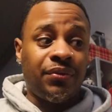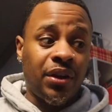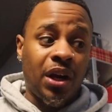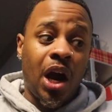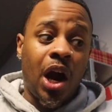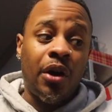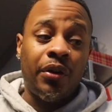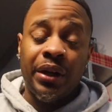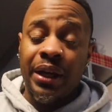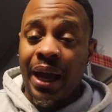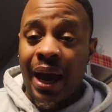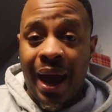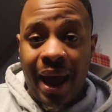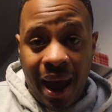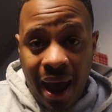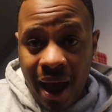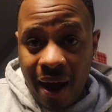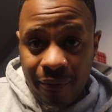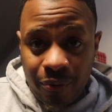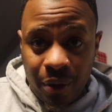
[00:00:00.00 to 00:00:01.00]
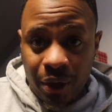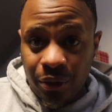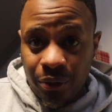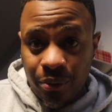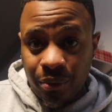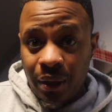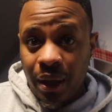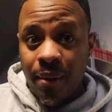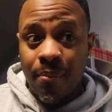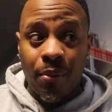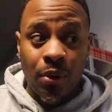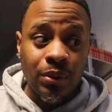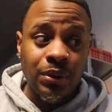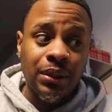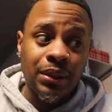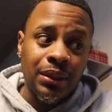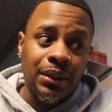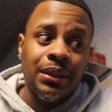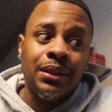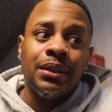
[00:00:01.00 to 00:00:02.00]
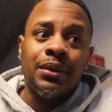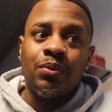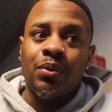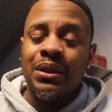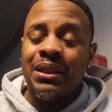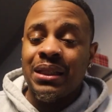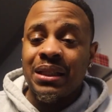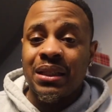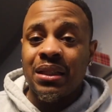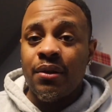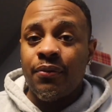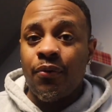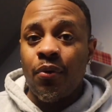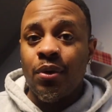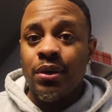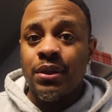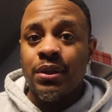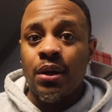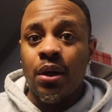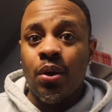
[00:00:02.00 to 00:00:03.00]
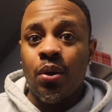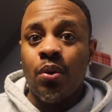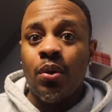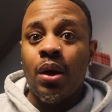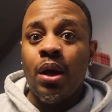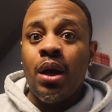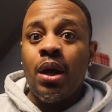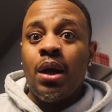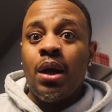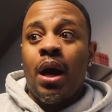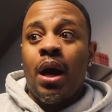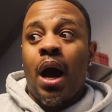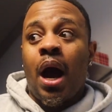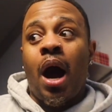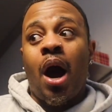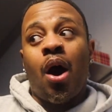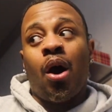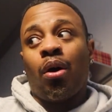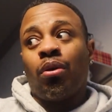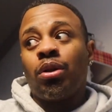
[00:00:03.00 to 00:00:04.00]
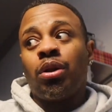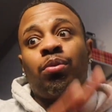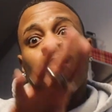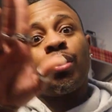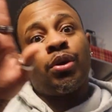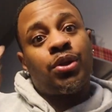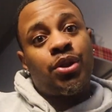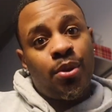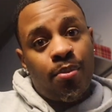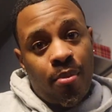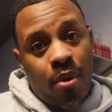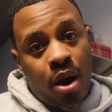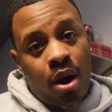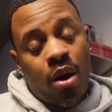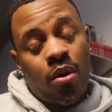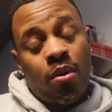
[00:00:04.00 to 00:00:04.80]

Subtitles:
And I already got halfway through that mostly. This is 164, so I only work tomorrow.